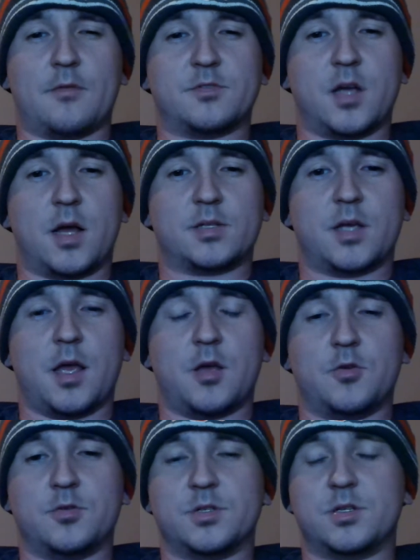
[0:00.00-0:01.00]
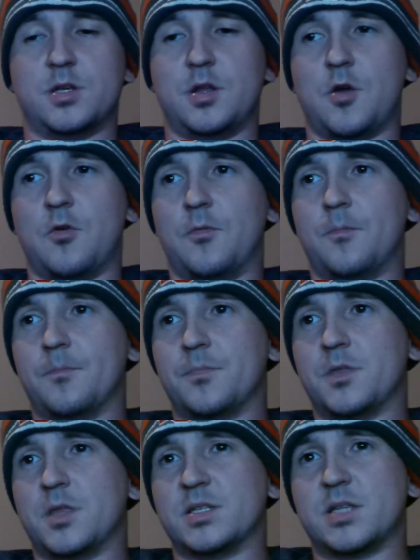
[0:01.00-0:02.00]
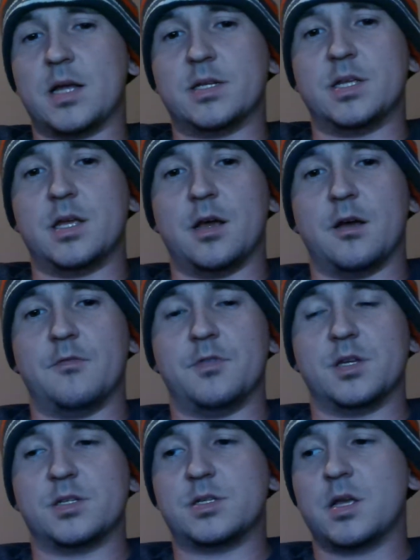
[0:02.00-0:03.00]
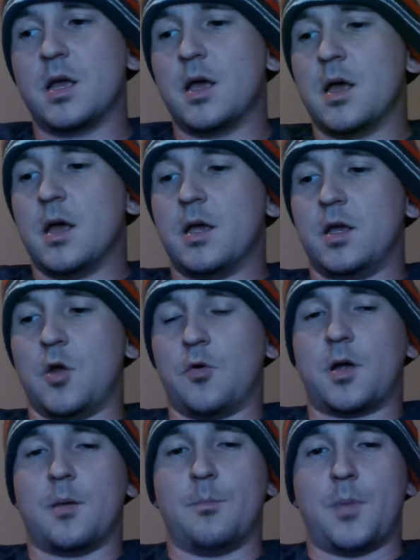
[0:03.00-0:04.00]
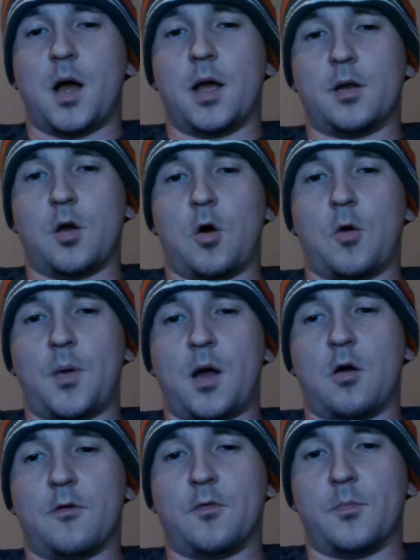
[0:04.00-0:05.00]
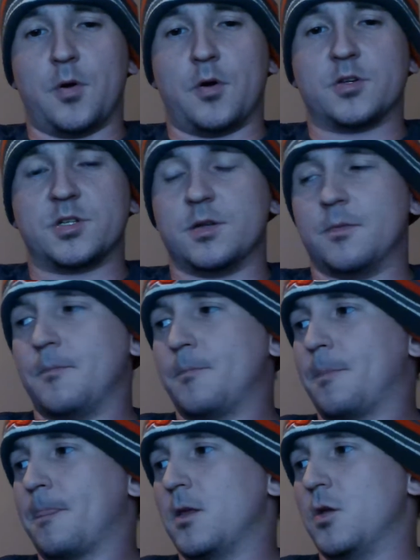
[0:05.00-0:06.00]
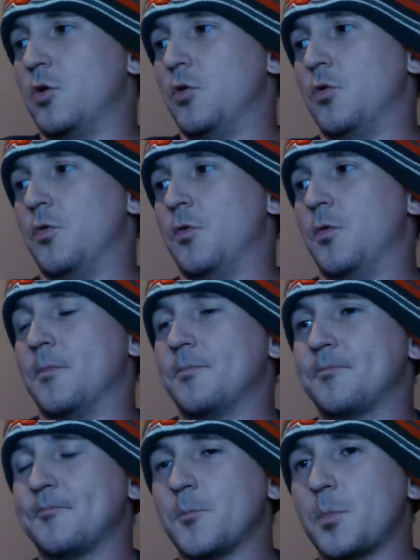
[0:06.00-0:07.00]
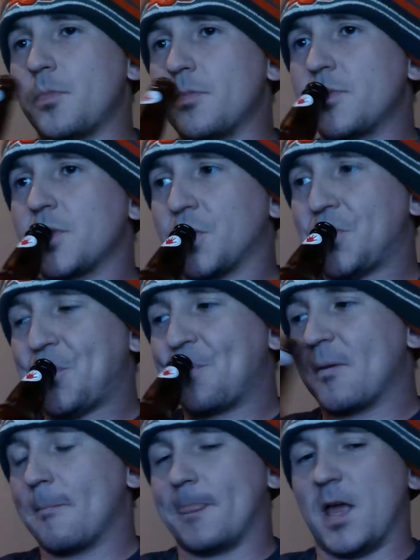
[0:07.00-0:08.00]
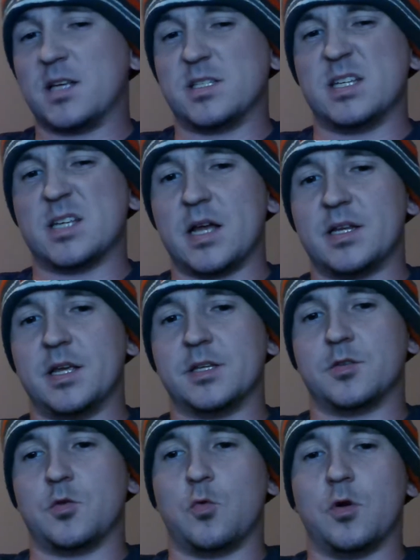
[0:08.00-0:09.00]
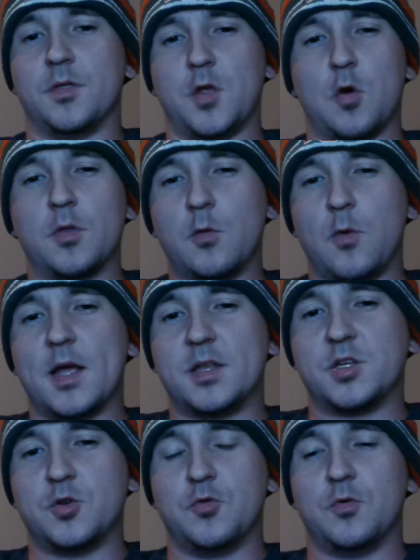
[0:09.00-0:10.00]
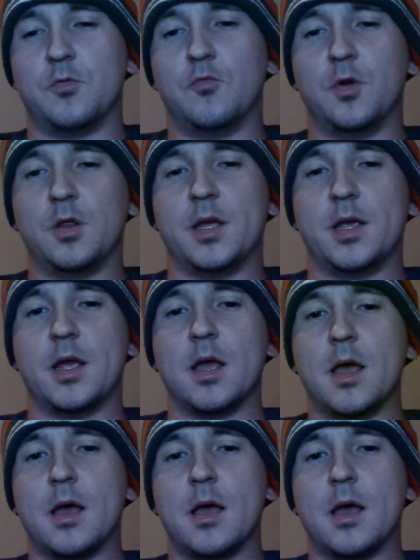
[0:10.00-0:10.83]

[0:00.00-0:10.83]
have Sasuke, who's, this idea of this, combined all-powerful person who has these ideas of the world, and the only way to really